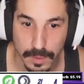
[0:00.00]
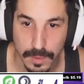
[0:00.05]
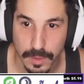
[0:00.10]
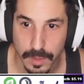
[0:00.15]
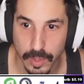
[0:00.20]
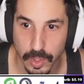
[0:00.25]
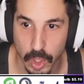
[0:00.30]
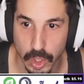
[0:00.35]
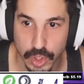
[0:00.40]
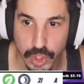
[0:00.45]

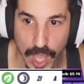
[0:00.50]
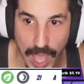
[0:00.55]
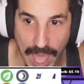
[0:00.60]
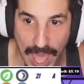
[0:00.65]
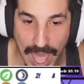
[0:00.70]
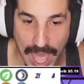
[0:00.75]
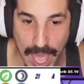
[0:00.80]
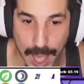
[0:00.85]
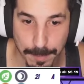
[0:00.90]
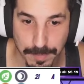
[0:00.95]
Does
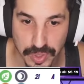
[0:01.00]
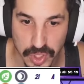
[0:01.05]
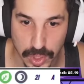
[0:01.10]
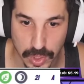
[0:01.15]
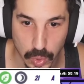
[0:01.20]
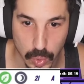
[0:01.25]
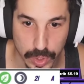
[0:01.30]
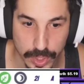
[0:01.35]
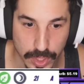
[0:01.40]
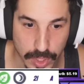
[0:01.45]

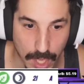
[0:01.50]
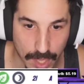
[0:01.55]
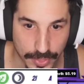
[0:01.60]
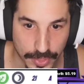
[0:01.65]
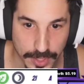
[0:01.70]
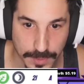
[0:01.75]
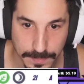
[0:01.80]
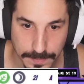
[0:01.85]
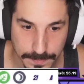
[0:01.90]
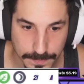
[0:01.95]
absolutely
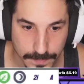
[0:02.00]
nothing.